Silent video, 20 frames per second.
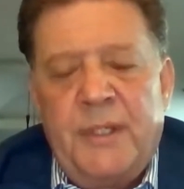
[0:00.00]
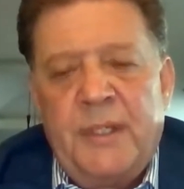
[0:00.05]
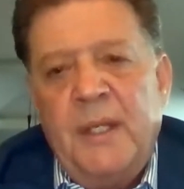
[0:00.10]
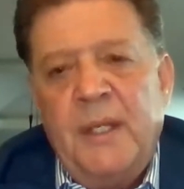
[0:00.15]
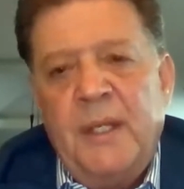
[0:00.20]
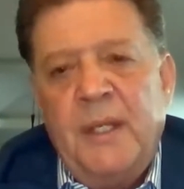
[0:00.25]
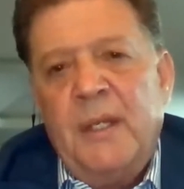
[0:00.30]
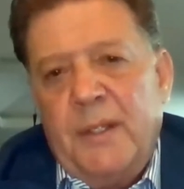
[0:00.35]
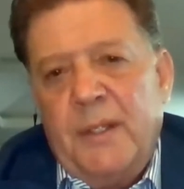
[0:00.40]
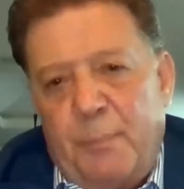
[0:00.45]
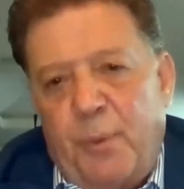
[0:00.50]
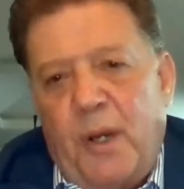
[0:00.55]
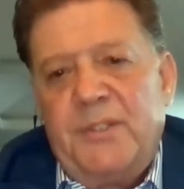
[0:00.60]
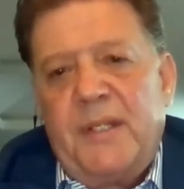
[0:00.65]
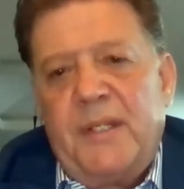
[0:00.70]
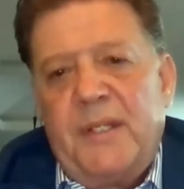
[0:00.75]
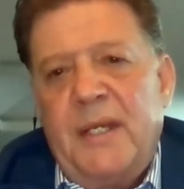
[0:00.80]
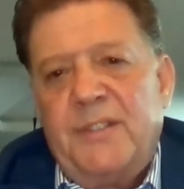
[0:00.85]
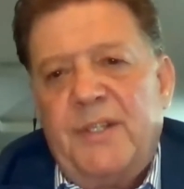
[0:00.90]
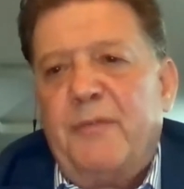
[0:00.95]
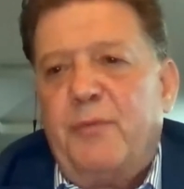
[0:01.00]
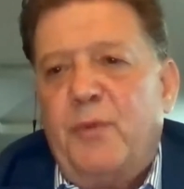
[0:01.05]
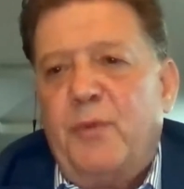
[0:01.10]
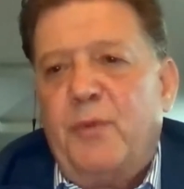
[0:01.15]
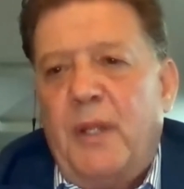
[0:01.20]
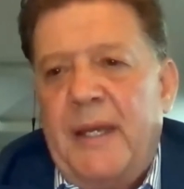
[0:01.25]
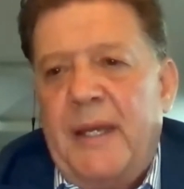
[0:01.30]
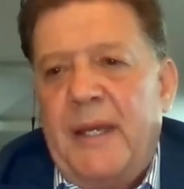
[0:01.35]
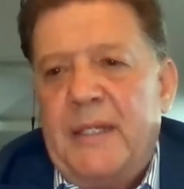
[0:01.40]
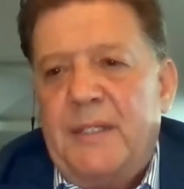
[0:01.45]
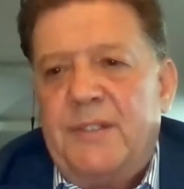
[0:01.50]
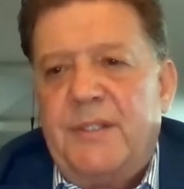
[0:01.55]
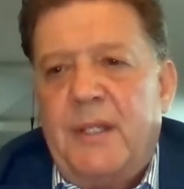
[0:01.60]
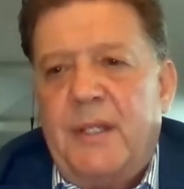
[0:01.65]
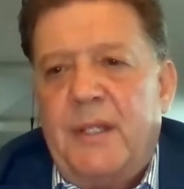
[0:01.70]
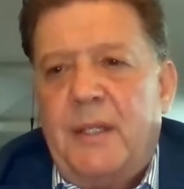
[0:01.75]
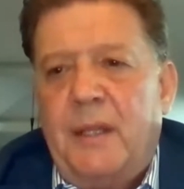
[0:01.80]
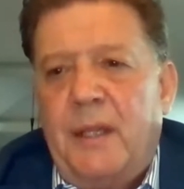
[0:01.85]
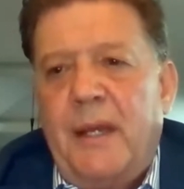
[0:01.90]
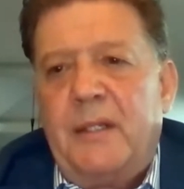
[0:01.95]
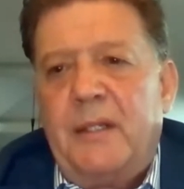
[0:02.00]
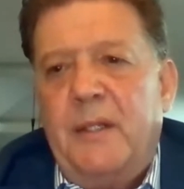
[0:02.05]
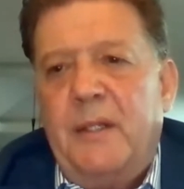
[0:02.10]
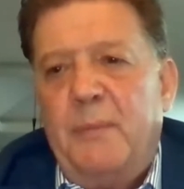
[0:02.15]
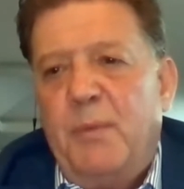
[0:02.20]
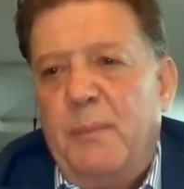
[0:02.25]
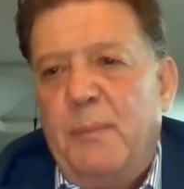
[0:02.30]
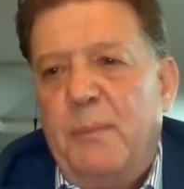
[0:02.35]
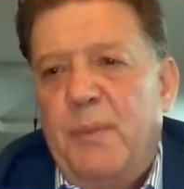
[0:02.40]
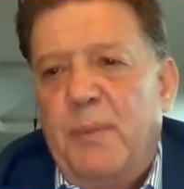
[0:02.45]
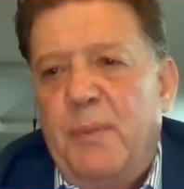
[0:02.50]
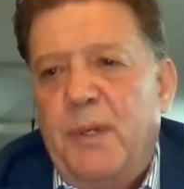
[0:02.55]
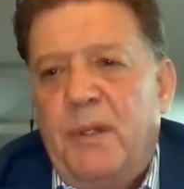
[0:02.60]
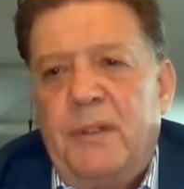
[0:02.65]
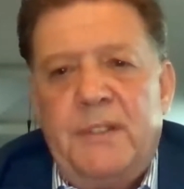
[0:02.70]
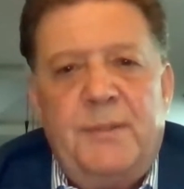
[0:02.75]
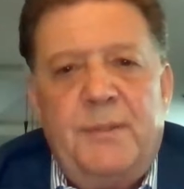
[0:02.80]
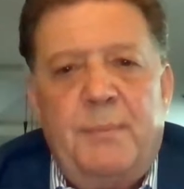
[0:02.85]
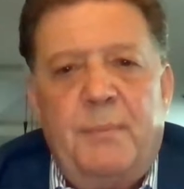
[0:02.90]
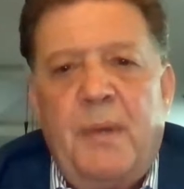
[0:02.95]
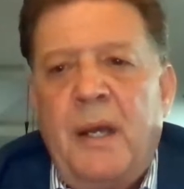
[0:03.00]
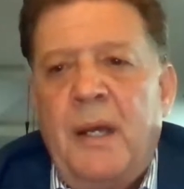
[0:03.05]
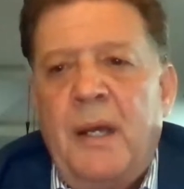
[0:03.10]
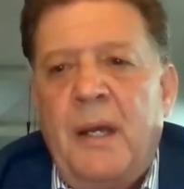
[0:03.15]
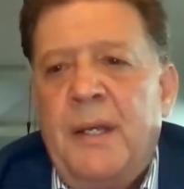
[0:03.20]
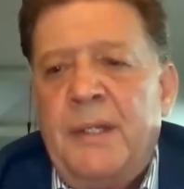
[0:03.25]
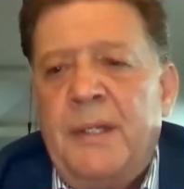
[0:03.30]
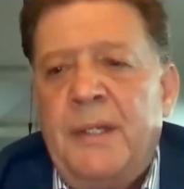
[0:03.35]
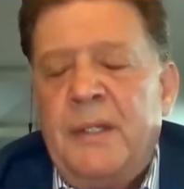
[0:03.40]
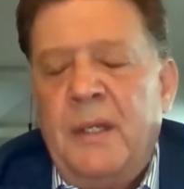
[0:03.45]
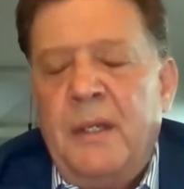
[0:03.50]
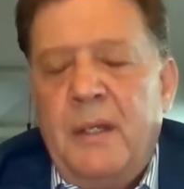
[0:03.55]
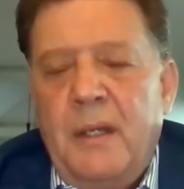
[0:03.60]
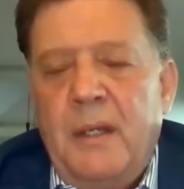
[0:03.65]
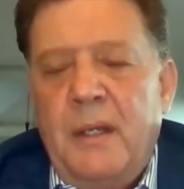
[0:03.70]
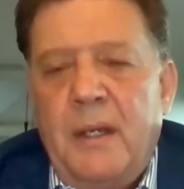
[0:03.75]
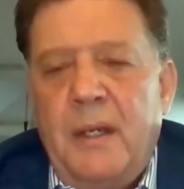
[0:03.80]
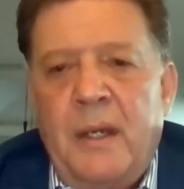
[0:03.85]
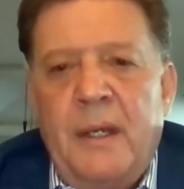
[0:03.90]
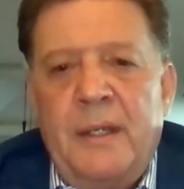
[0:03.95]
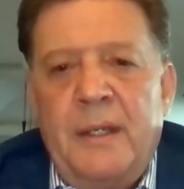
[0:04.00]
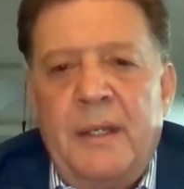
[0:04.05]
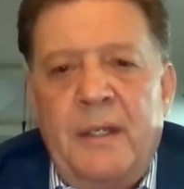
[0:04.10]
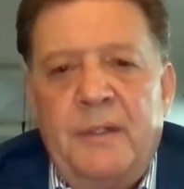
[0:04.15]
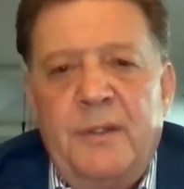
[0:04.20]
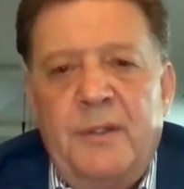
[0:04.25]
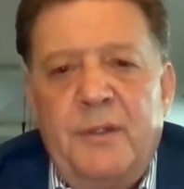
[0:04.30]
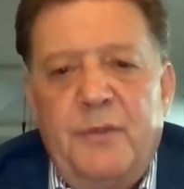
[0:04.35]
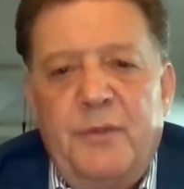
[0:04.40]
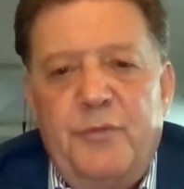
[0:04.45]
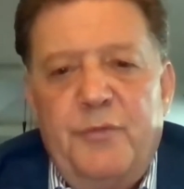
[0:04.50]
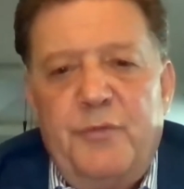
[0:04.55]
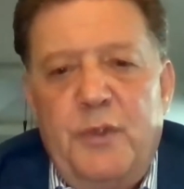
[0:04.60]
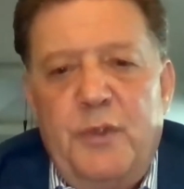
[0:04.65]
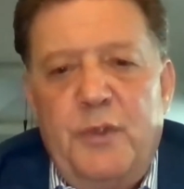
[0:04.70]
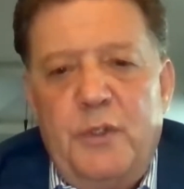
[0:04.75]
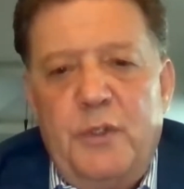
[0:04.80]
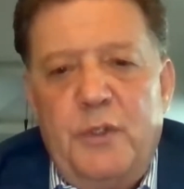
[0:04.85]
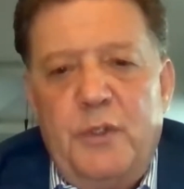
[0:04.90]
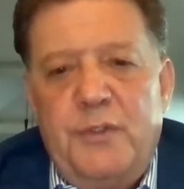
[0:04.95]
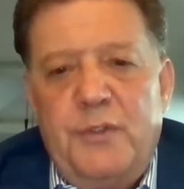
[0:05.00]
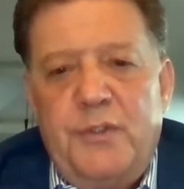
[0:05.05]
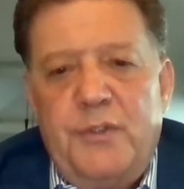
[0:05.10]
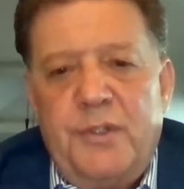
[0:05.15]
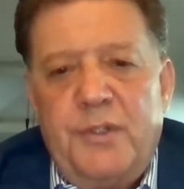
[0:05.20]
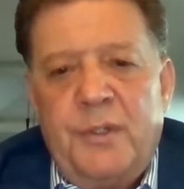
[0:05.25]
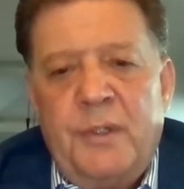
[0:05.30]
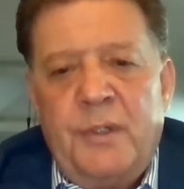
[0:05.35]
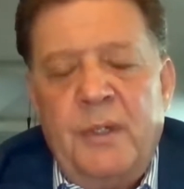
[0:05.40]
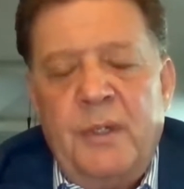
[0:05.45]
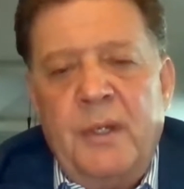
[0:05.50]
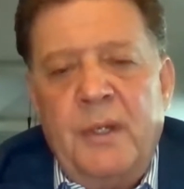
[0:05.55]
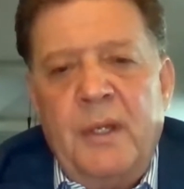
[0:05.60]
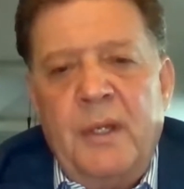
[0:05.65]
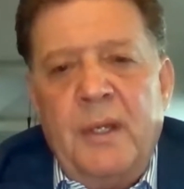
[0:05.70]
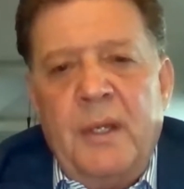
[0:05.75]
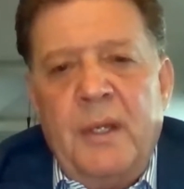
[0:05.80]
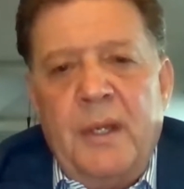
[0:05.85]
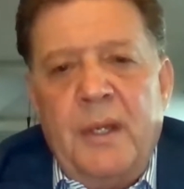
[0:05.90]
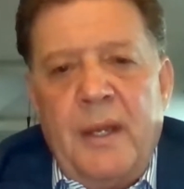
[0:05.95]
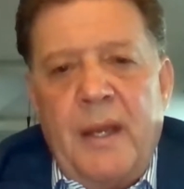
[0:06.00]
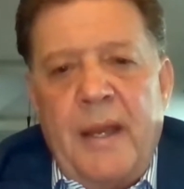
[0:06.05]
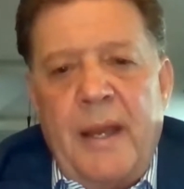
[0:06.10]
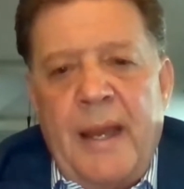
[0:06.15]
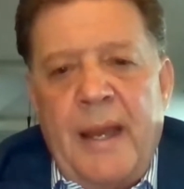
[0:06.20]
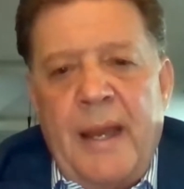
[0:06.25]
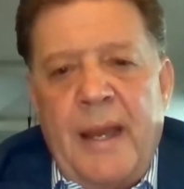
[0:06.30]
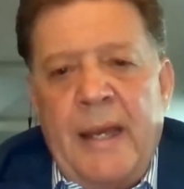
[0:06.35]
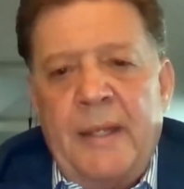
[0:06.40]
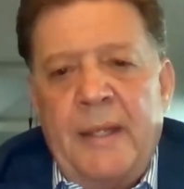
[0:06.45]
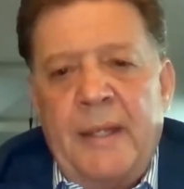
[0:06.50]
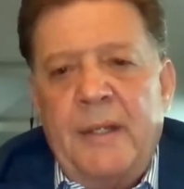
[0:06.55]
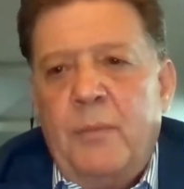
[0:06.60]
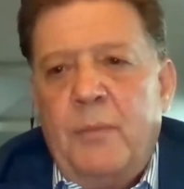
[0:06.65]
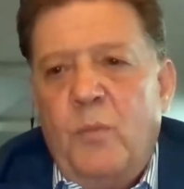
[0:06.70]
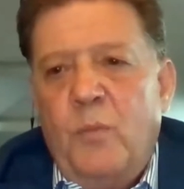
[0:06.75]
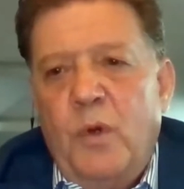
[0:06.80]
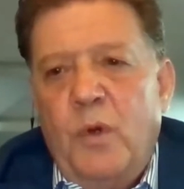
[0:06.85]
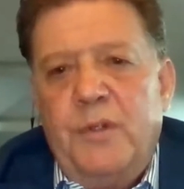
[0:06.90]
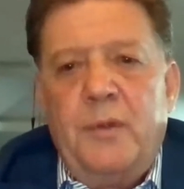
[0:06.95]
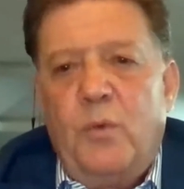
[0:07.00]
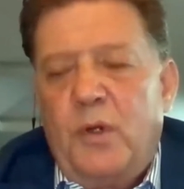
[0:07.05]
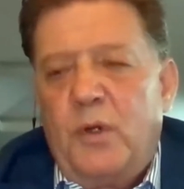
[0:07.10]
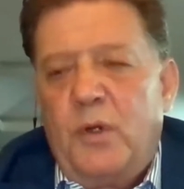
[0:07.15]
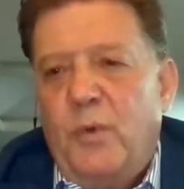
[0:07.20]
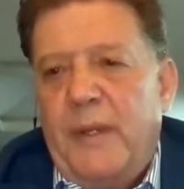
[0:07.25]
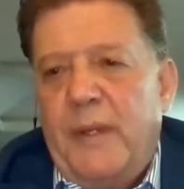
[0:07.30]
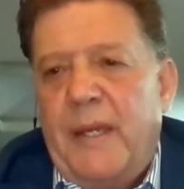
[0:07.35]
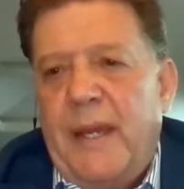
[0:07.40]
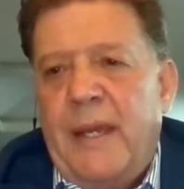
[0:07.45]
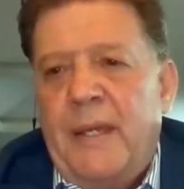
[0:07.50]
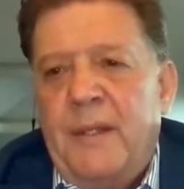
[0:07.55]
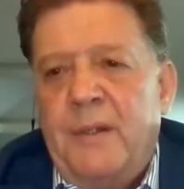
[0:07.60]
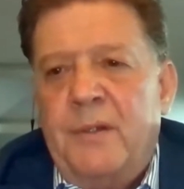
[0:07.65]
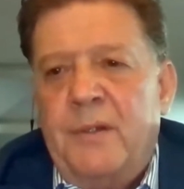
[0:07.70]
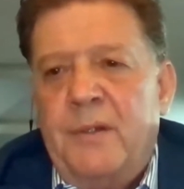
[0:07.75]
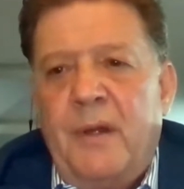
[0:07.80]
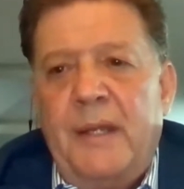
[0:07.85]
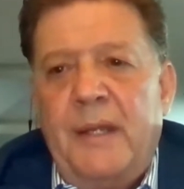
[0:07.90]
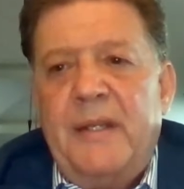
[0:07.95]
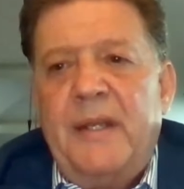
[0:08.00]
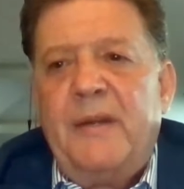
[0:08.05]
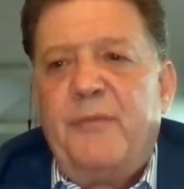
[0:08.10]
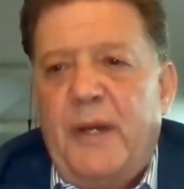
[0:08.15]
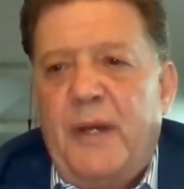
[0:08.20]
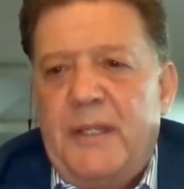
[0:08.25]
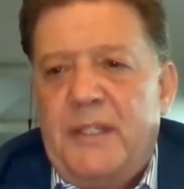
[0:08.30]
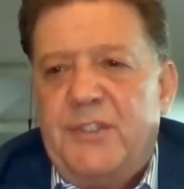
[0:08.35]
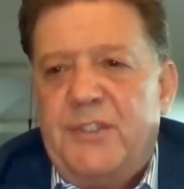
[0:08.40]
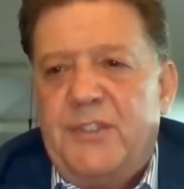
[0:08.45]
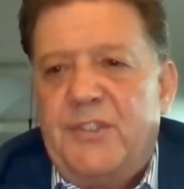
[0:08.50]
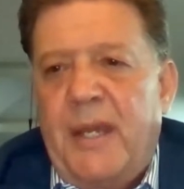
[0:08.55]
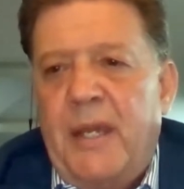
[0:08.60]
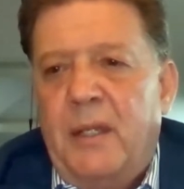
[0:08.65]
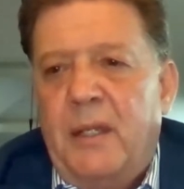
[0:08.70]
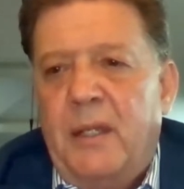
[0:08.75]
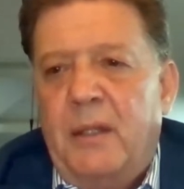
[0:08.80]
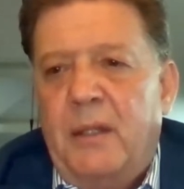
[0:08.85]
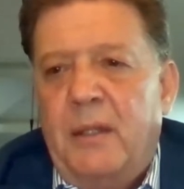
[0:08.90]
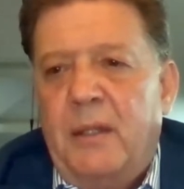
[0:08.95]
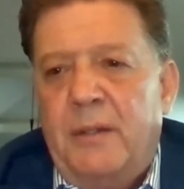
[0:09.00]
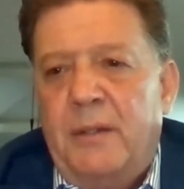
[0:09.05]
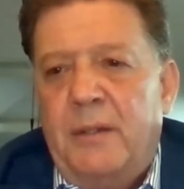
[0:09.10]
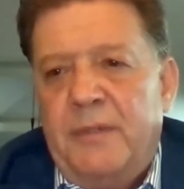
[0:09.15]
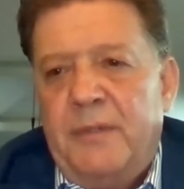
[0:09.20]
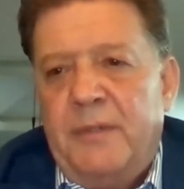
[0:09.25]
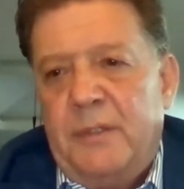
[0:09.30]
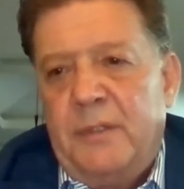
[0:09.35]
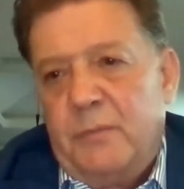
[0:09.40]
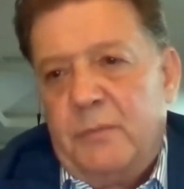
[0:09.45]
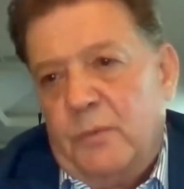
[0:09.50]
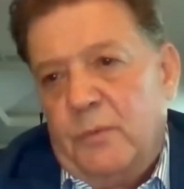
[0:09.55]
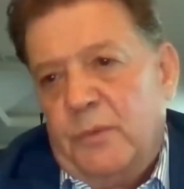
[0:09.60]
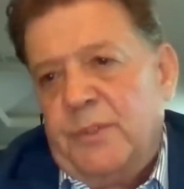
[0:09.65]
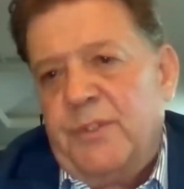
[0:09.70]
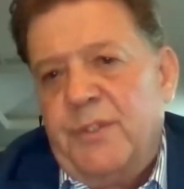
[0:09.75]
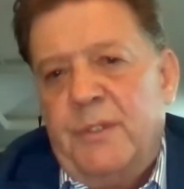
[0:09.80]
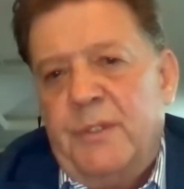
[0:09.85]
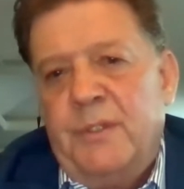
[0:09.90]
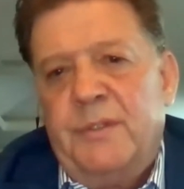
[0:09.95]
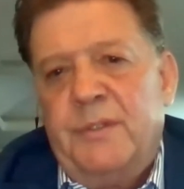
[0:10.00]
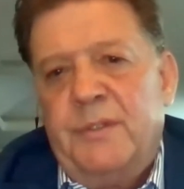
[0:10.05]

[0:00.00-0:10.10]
The project has enough legs that will likely be built as a mine in the future. And we're doing all the work we can to identify the scale of it, which is